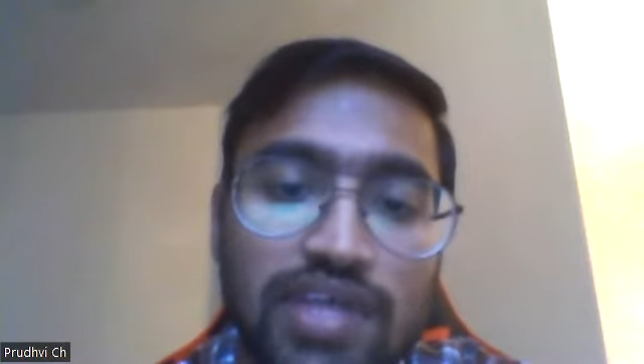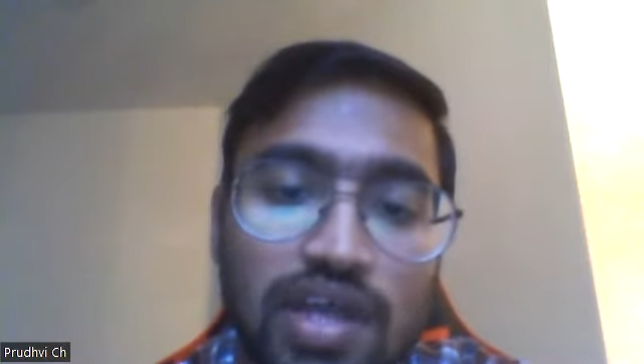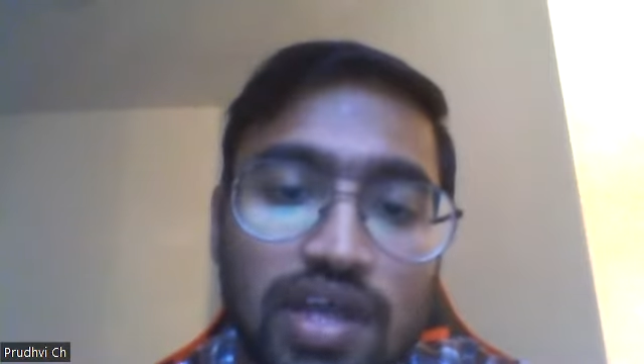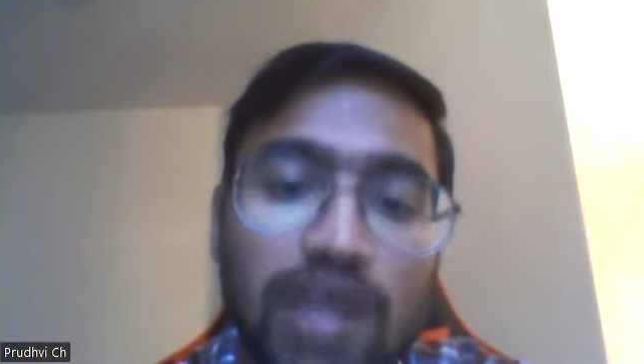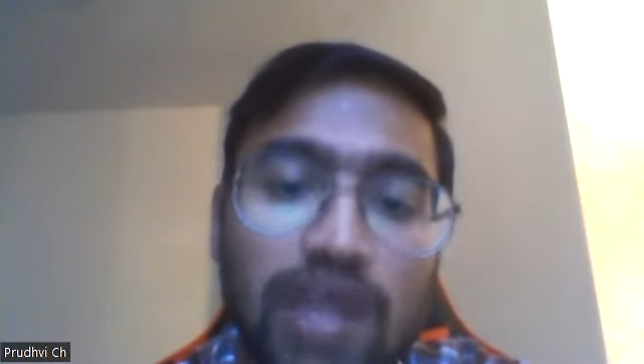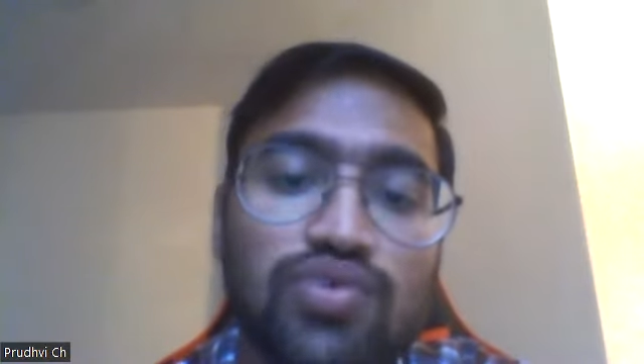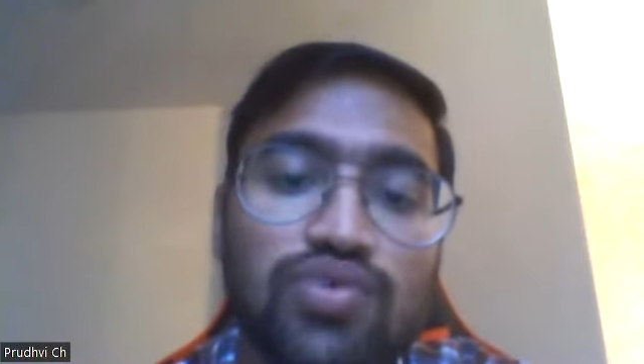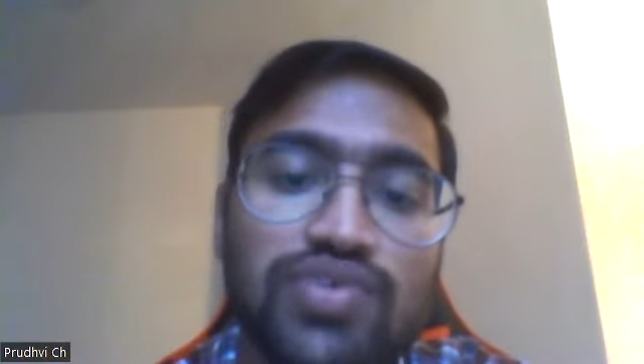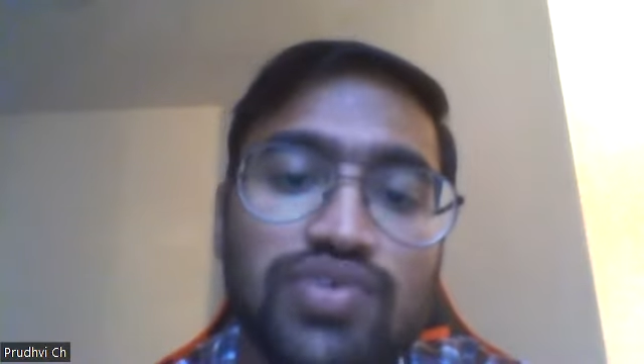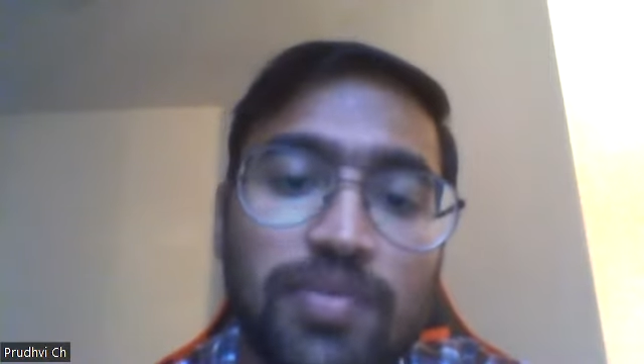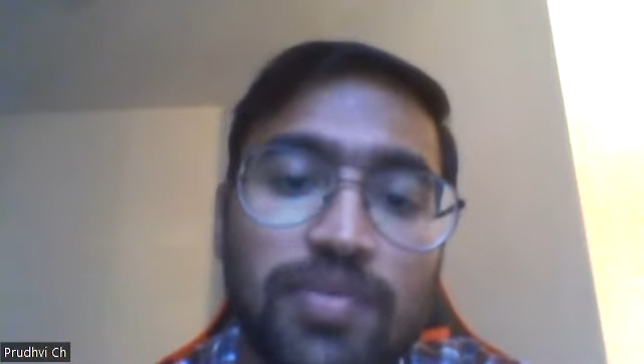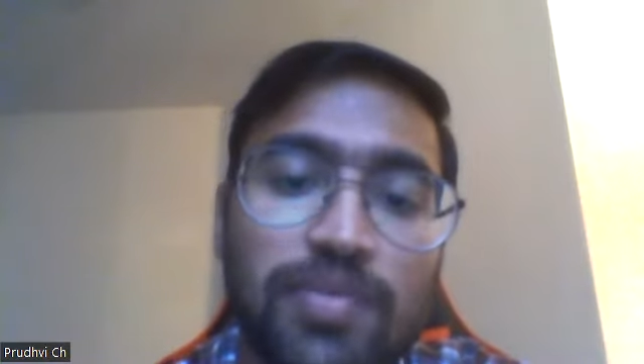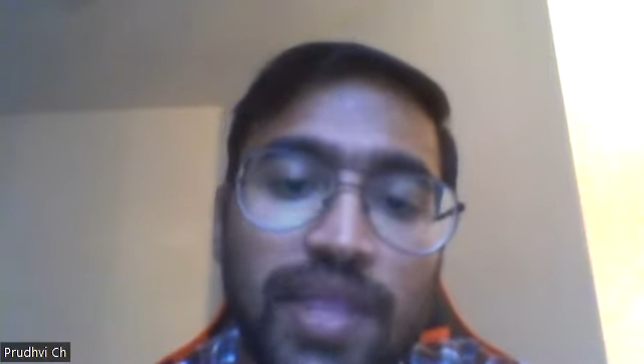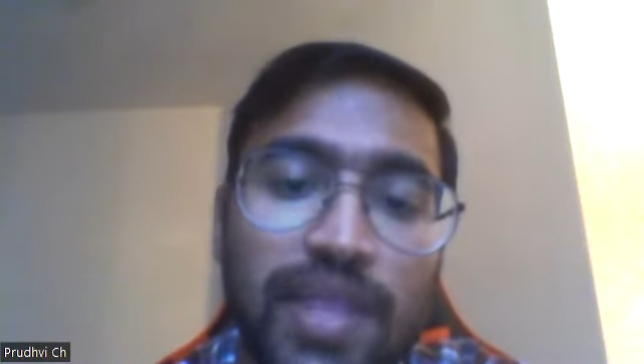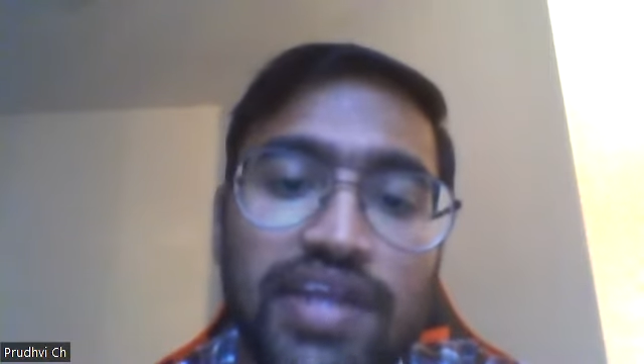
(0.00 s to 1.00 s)
a user
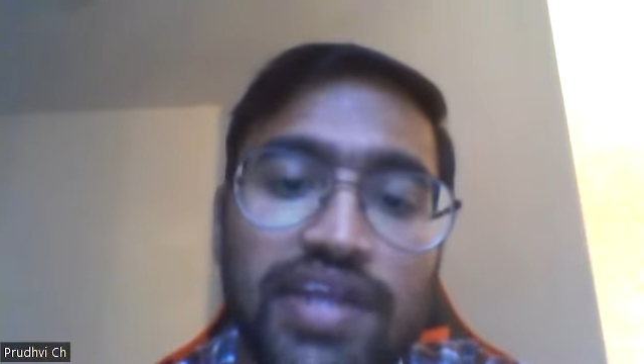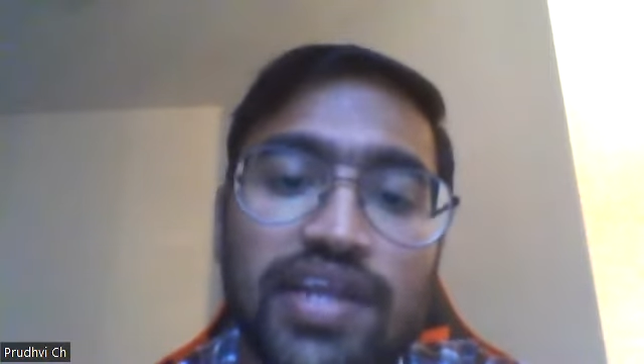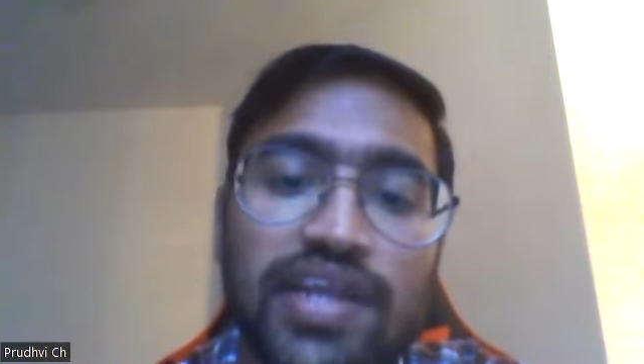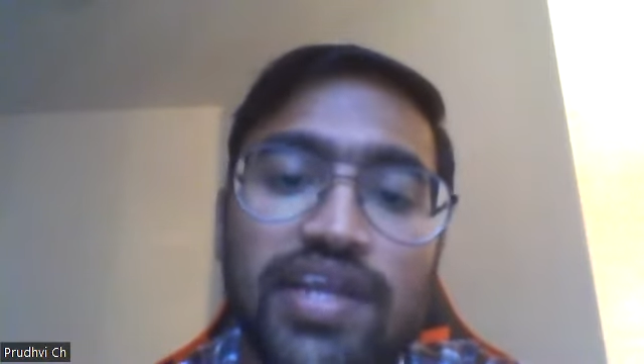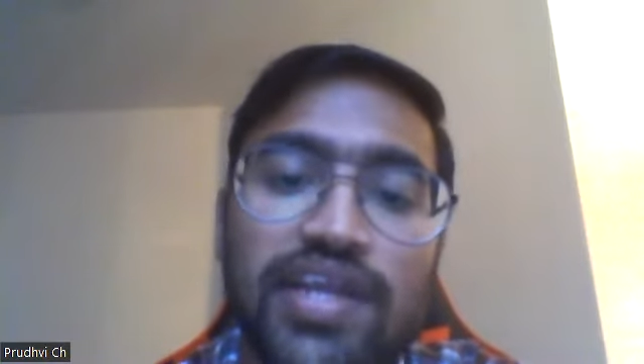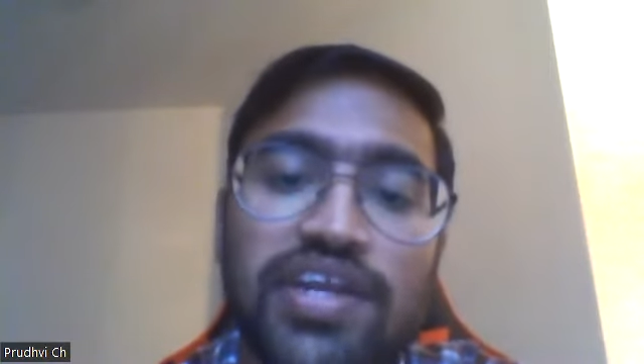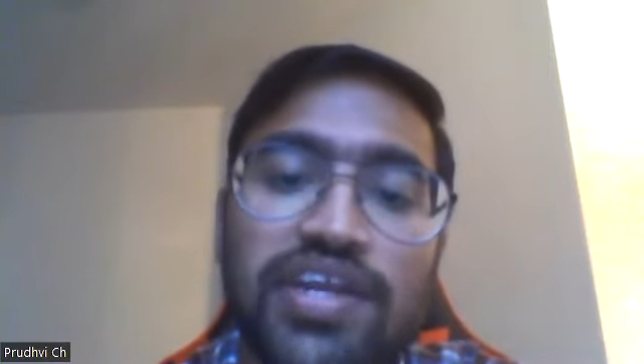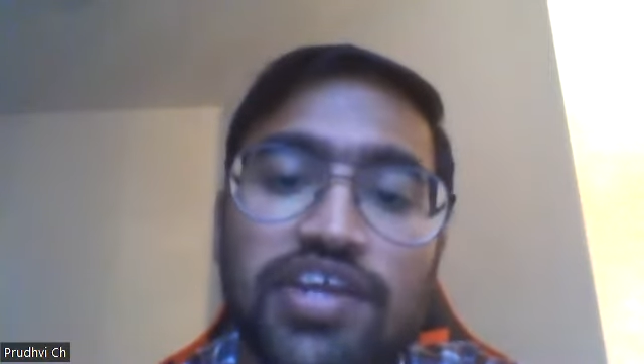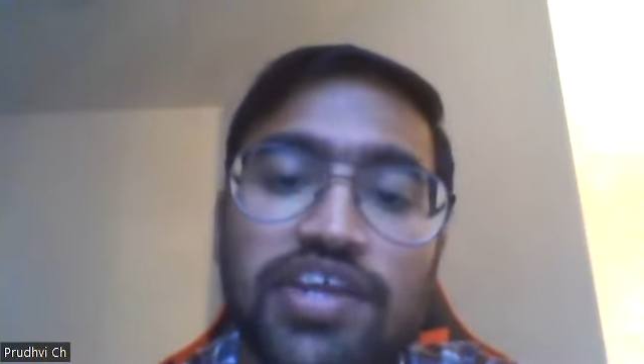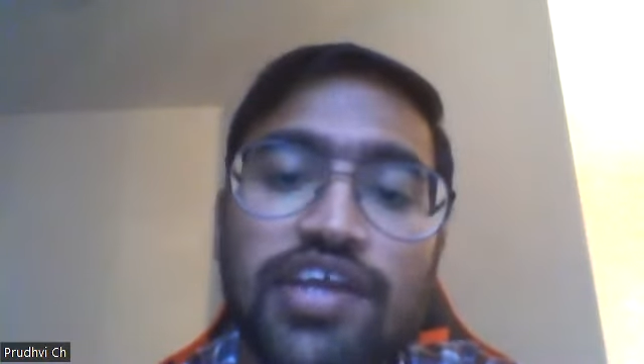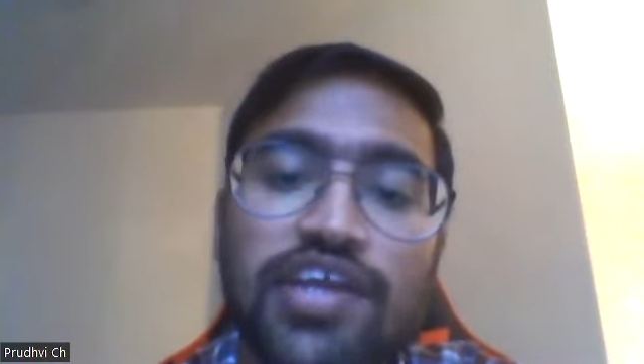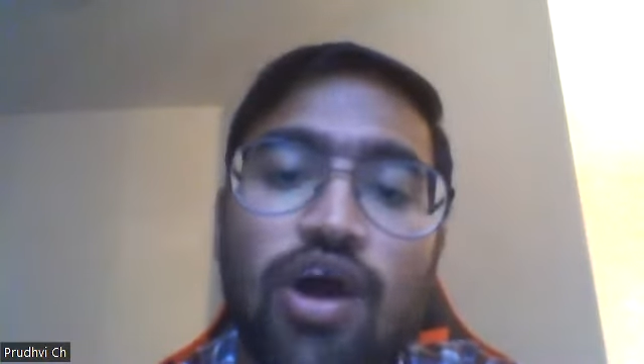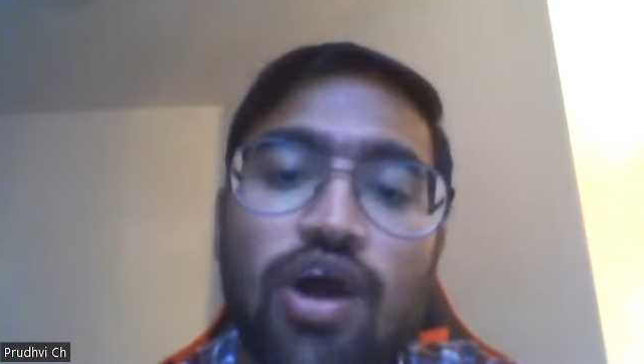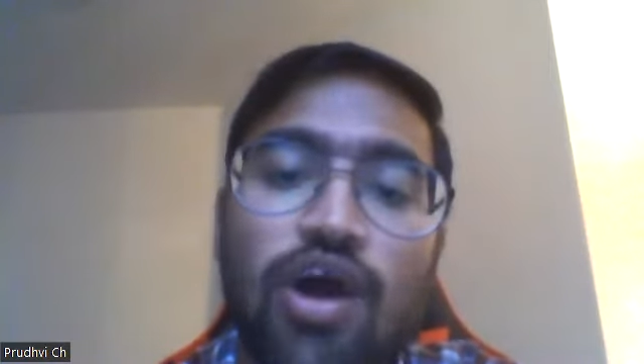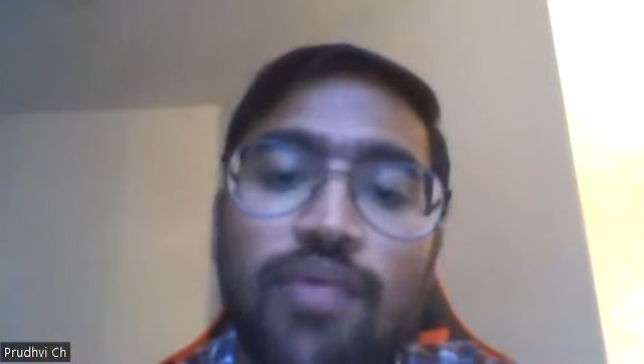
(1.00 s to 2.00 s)
maintain entity
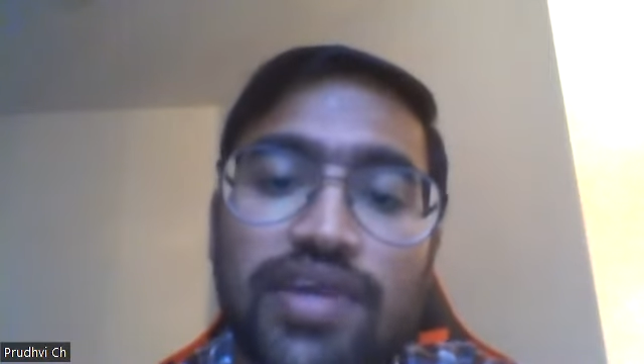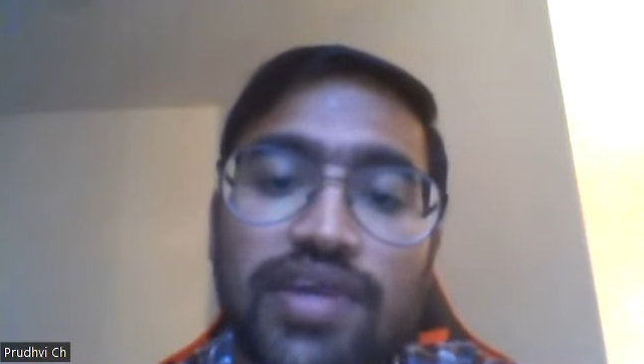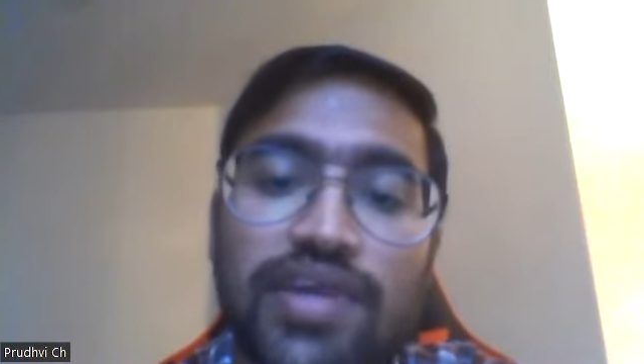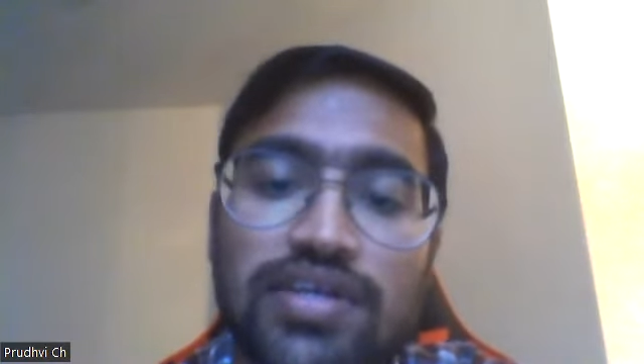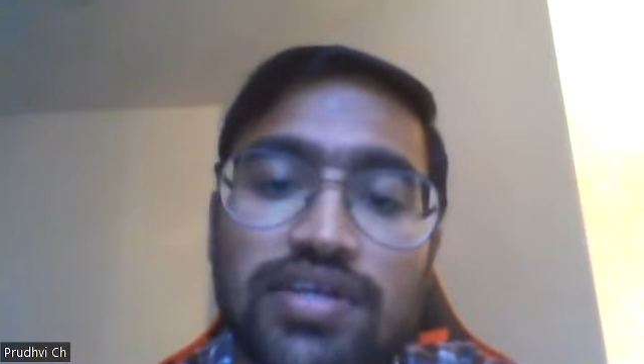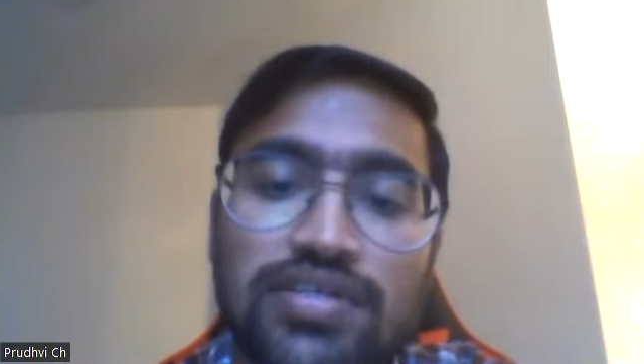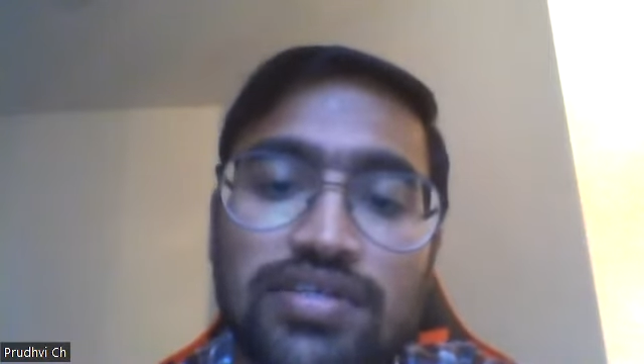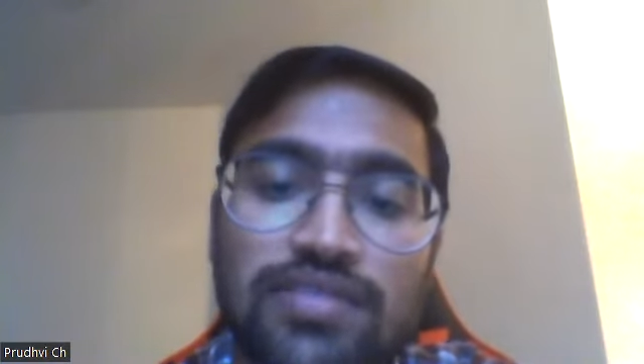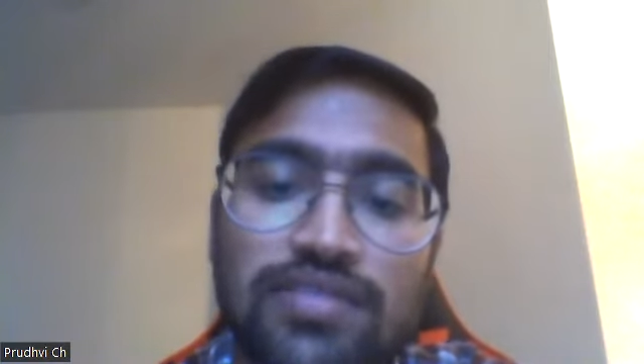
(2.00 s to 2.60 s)
operates